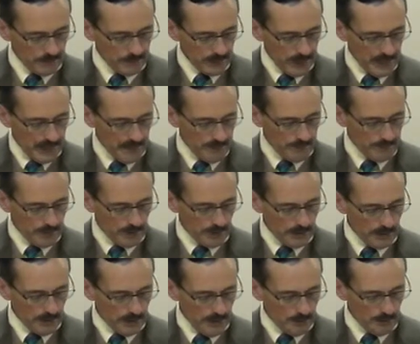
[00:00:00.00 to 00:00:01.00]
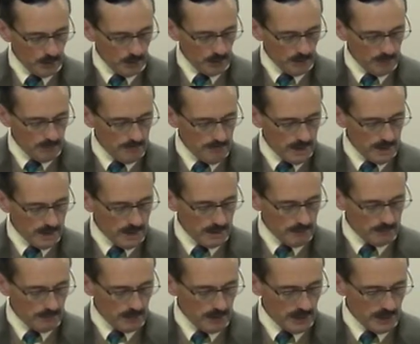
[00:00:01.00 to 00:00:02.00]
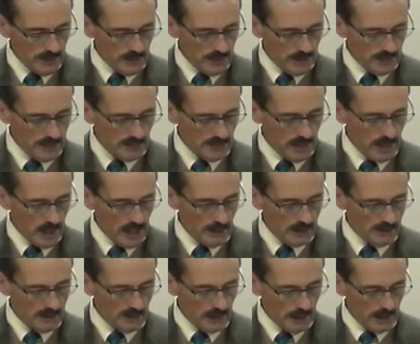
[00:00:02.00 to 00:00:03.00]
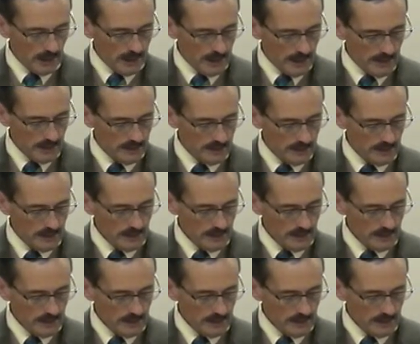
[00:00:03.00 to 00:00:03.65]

They have burned up all the meeting places of God in the land.